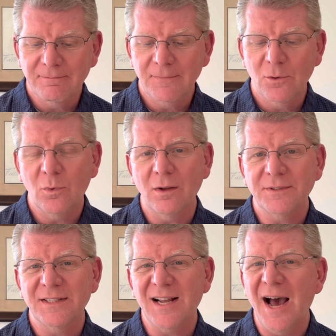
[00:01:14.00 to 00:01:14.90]
well,
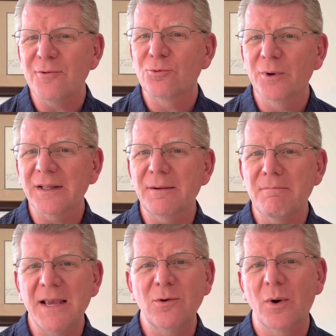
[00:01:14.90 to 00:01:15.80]
did God really
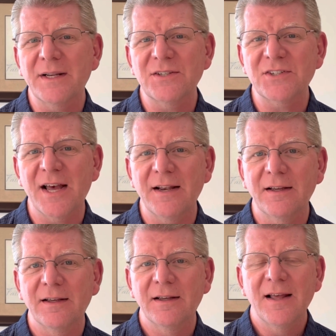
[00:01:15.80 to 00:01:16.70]
mean what he said?
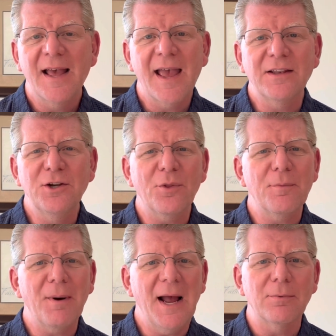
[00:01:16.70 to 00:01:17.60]
And the
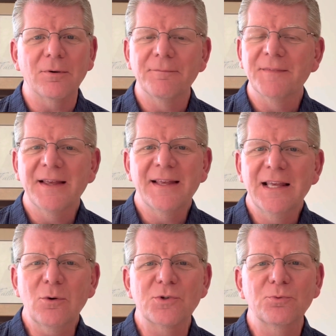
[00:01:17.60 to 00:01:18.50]
Bible,
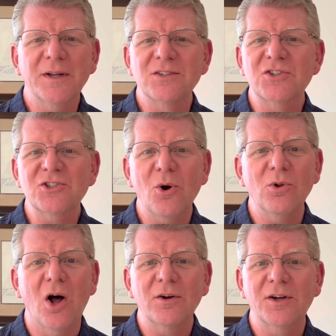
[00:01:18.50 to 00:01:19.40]
it was written so
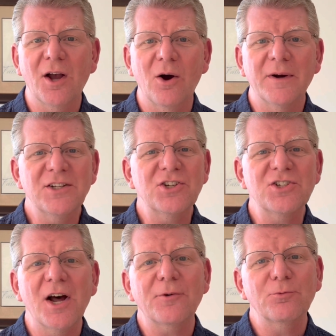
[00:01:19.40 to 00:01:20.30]
long ago, it's just
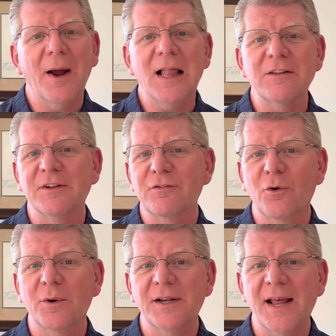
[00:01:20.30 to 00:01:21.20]
not relevant
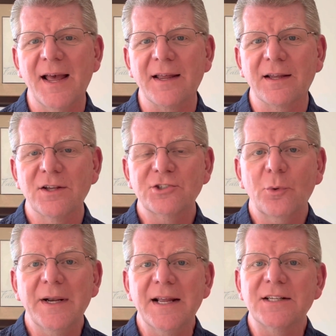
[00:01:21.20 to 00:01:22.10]
for today. So
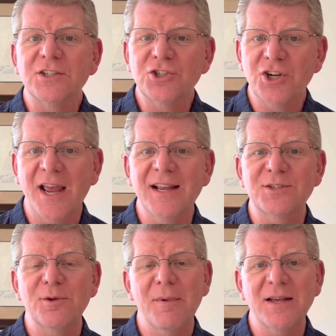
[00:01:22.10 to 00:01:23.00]
we need to change
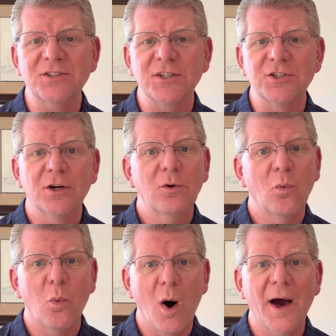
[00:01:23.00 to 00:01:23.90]
the message,
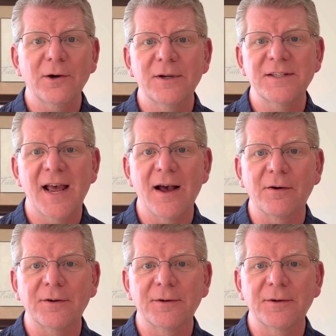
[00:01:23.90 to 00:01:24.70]
water it down.